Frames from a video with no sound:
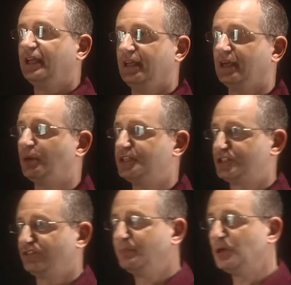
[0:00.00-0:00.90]

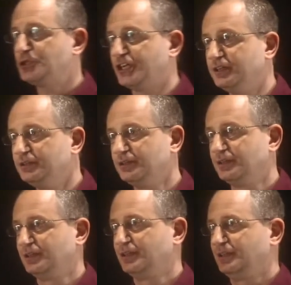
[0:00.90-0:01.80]
equations of motion?
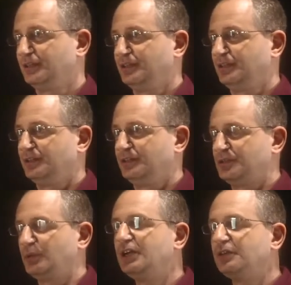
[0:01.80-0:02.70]

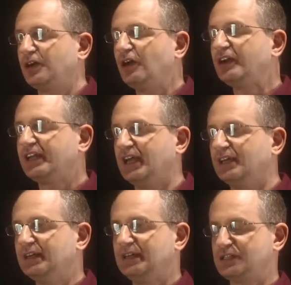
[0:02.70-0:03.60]
So here they are
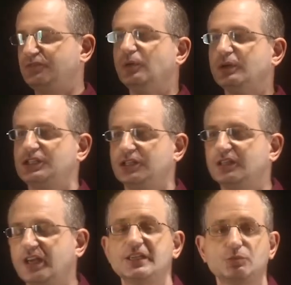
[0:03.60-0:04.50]
again, and let's focus on
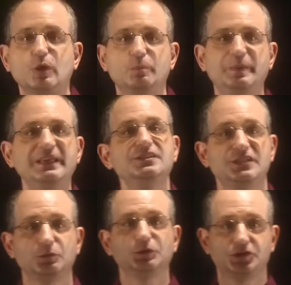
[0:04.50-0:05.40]
the case where B is
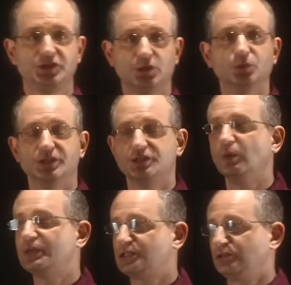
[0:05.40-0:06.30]
equal to 0. There's
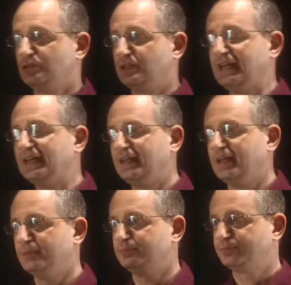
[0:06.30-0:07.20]
no external
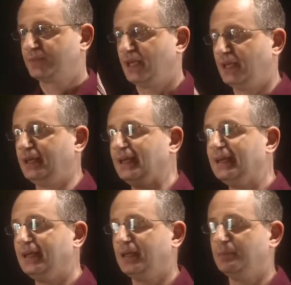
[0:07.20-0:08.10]

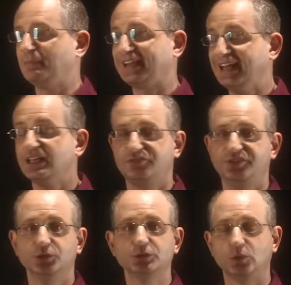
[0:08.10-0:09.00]
magnetic
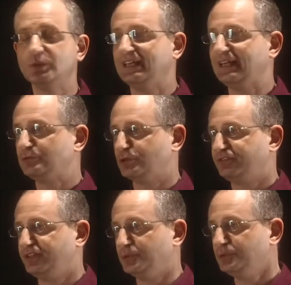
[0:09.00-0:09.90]
field, only electric
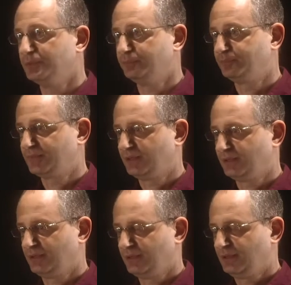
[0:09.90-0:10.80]
field.
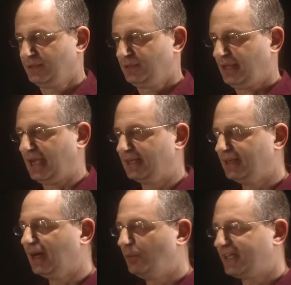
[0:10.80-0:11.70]
And
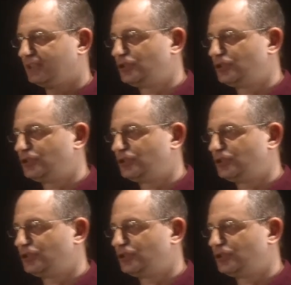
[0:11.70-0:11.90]
we can